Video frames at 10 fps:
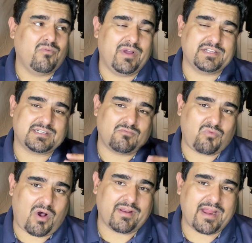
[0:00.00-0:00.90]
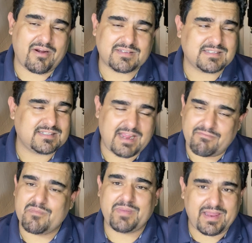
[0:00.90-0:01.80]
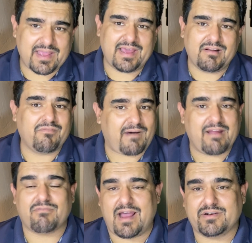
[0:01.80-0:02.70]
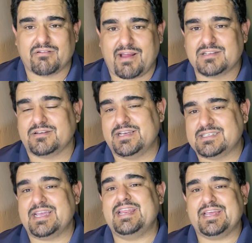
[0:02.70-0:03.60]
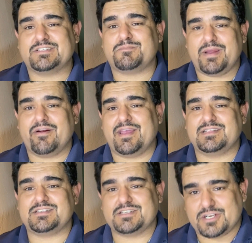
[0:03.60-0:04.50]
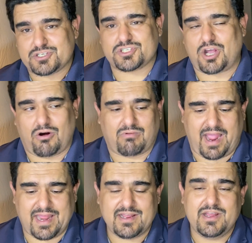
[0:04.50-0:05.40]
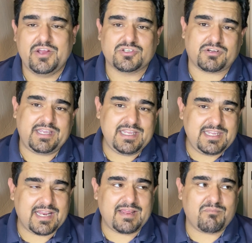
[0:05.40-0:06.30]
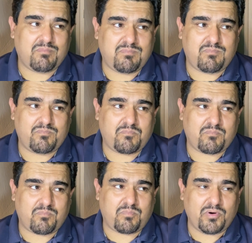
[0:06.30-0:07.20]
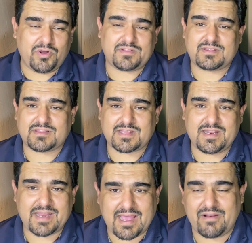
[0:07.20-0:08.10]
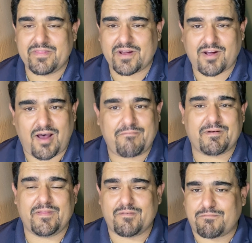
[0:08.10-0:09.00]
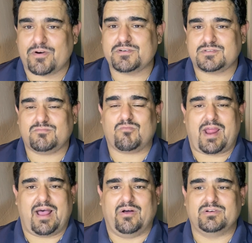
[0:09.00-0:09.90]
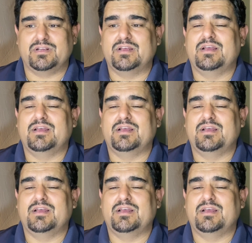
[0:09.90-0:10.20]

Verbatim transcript: which Walt Harris has never been in, a five-rounder, right? So his inexperience is going to show, right? So he didn't put the nail in the coffin on the first round.